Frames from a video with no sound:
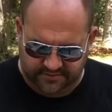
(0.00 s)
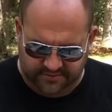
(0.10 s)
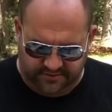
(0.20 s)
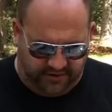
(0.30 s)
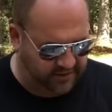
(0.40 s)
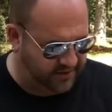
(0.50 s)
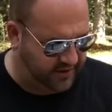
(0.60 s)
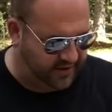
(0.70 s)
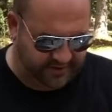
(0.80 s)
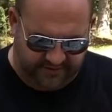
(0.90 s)
Look at
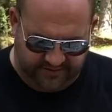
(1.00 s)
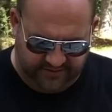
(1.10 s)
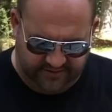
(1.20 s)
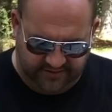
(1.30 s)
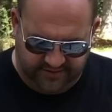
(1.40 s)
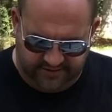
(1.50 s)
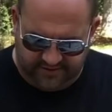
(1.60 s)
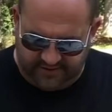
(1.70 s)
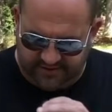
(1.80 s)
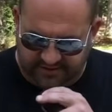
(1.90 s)
that.
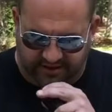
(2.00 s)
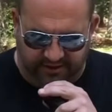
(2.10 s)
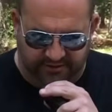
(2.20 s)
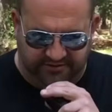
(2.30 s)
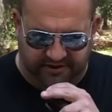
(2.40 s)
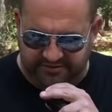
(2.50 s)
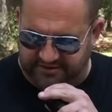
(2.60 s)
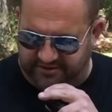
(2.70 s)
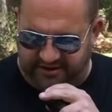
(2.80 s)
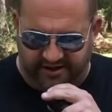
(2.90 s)
Kilo 7
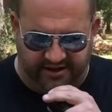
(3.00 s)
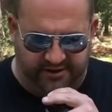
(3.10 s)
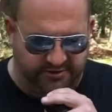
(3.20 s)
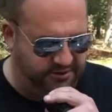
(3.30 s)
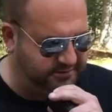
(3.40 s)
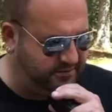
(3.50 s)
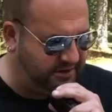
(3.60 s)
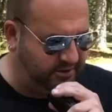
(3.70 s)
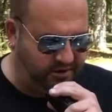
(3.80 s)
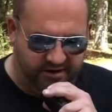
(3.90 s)
Sierra Echo
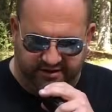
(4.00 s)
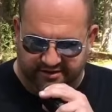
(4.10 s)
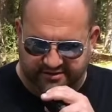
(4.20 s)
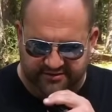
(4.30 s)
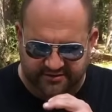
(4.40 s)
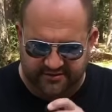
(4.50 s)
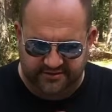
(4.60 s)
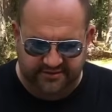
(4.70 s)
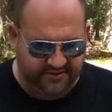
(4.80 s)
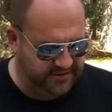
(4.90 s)
November. How are you, Neil?
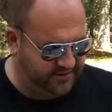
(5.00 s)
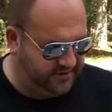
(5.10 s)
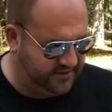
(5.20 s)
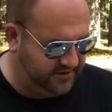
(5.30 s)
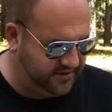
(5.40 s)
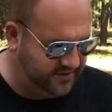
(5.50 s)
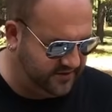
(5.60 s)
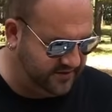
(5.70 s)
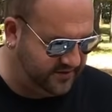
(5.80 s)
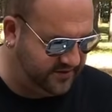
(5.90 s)
I am always
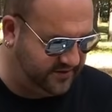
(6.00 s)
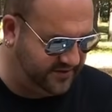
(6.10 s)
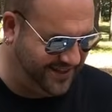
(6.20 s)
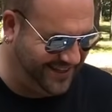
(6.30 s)
good, Mike. Thank you